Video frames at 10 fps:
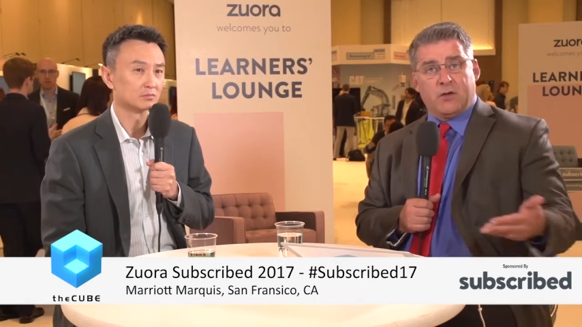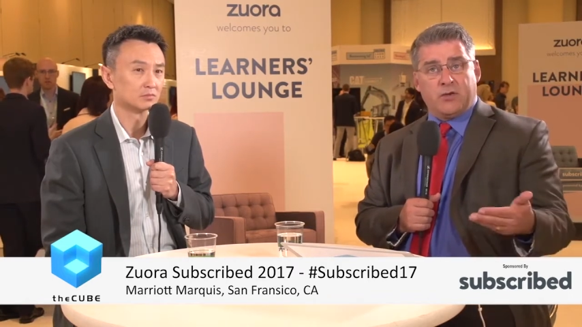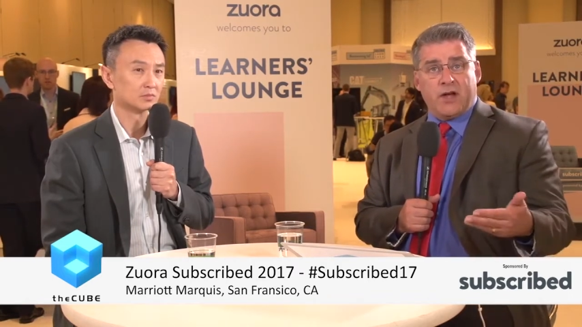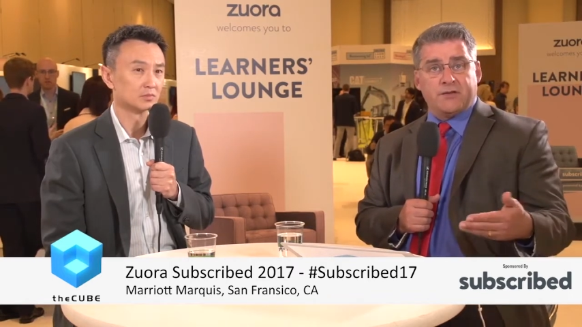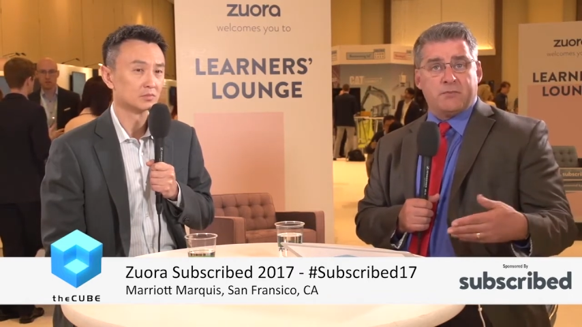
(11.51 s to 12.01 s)

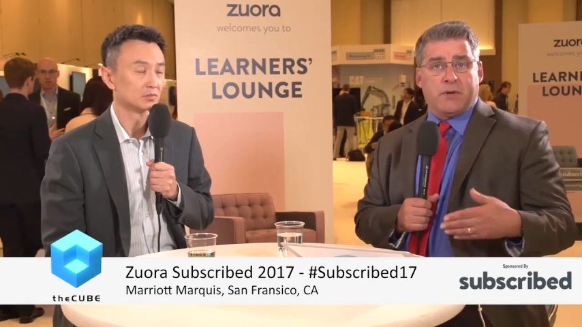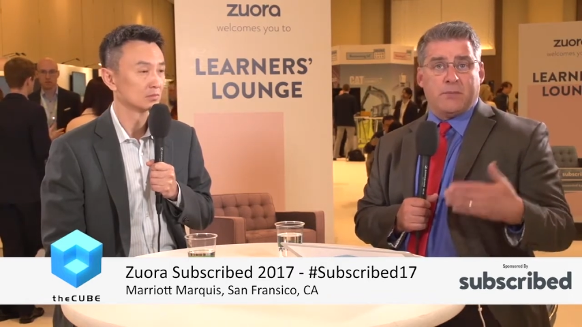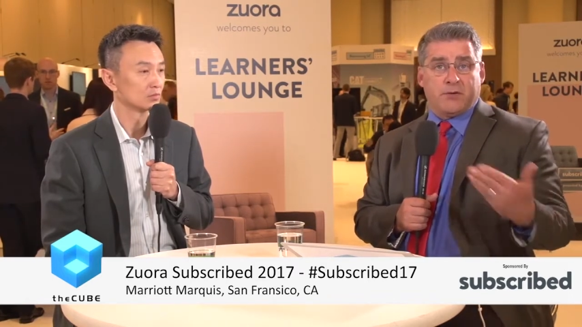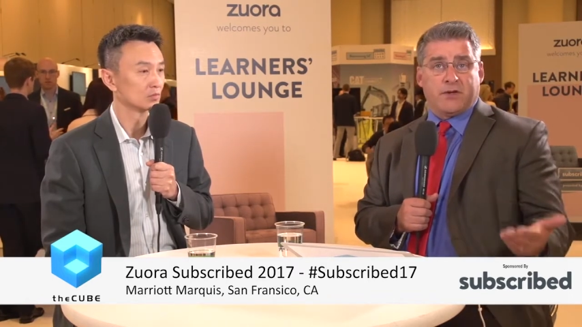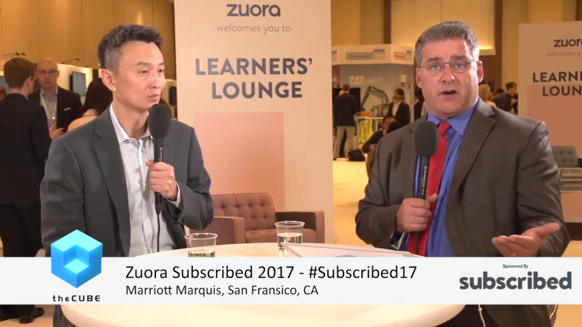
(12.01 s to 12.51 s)
Speaker 1: two thousand
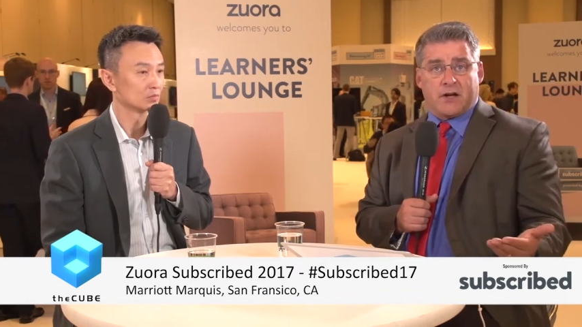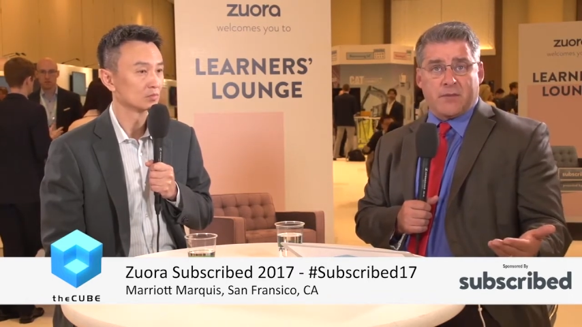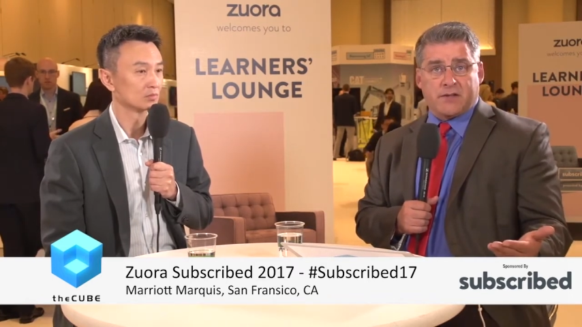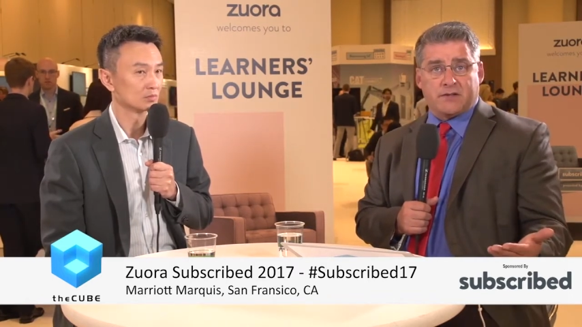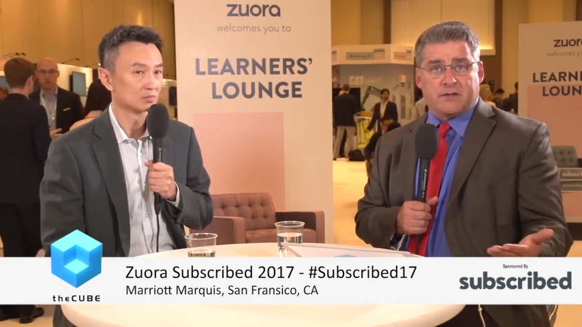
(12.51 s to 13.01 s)
people
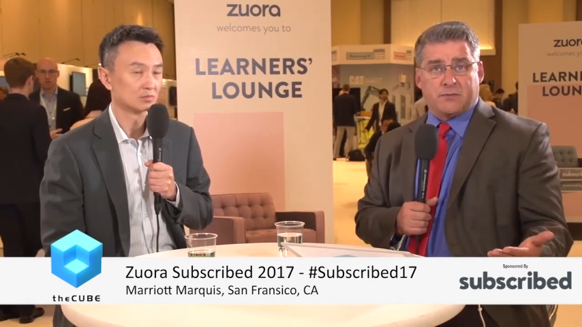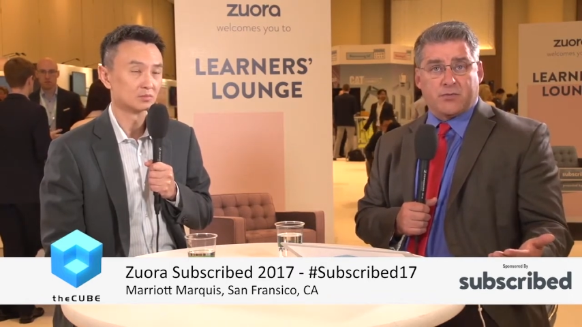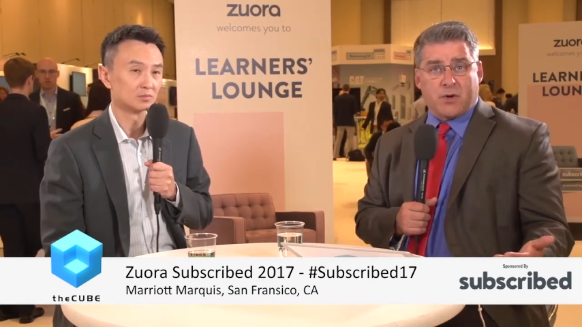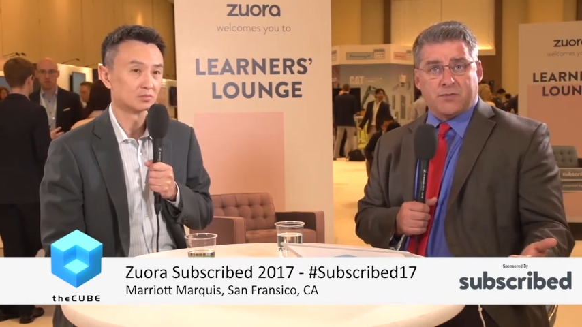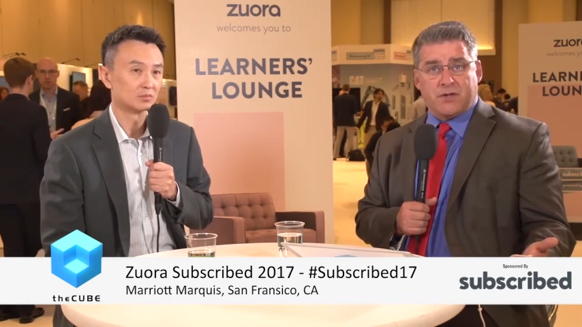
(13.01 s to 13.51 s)
talking about the
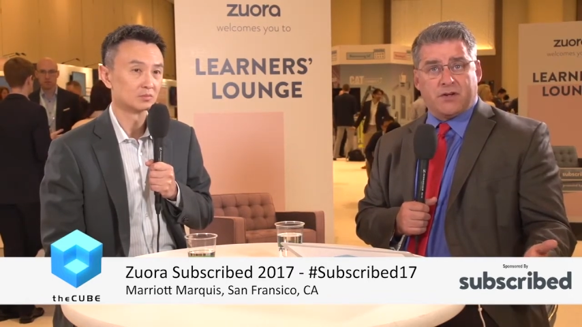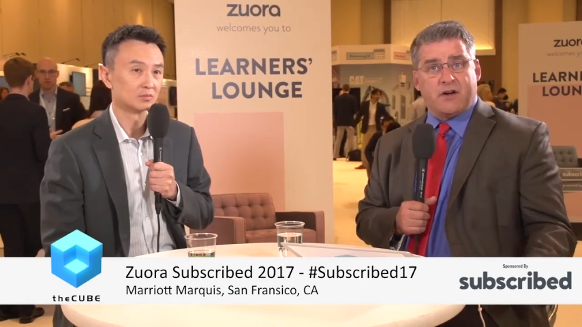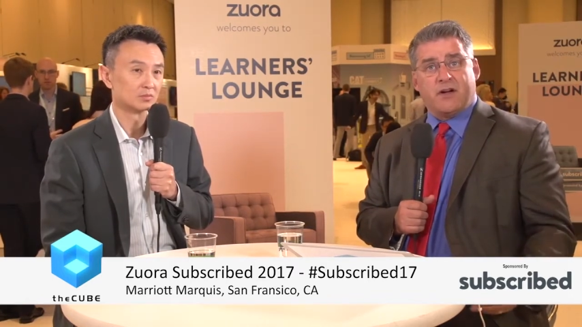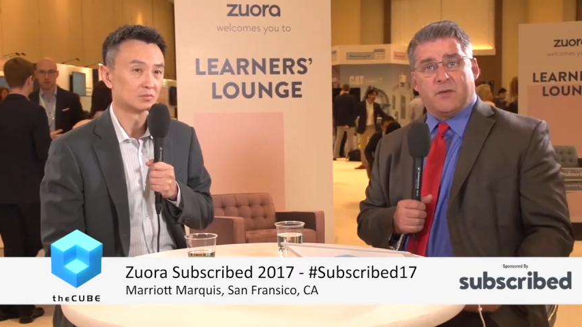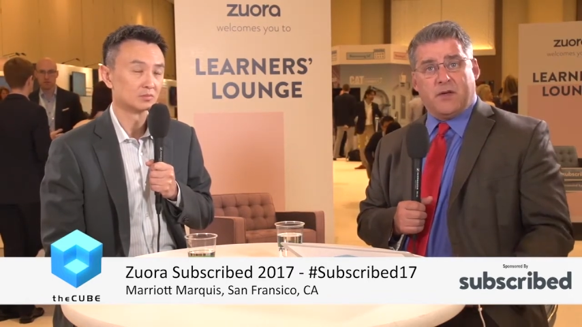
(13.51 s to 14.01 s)
subscription
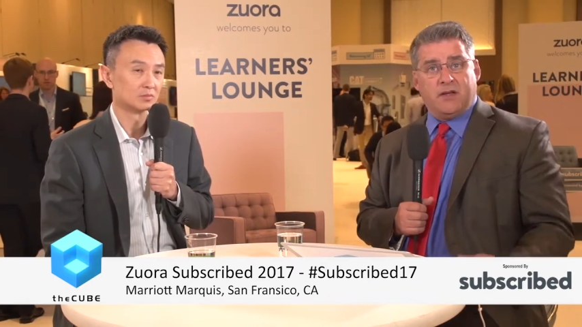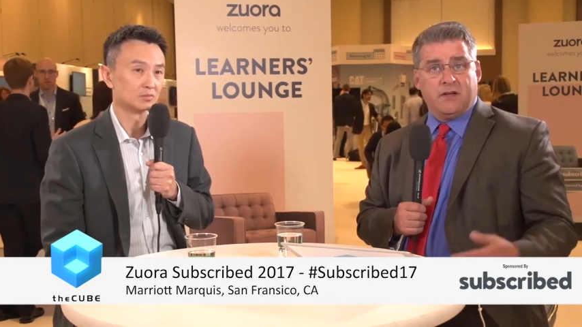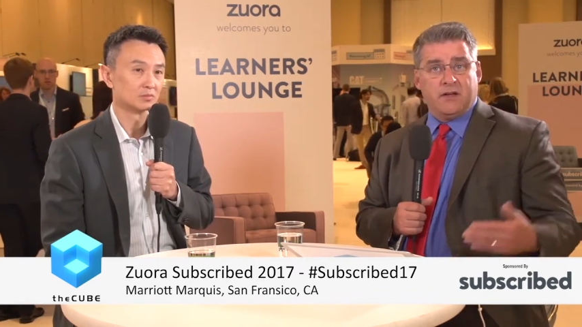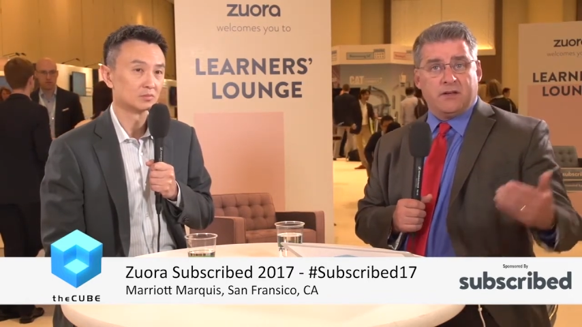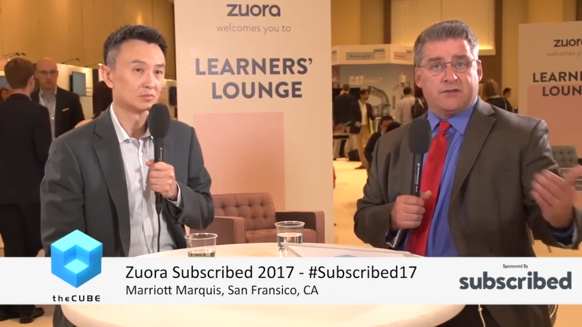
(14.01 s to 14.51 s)
economy,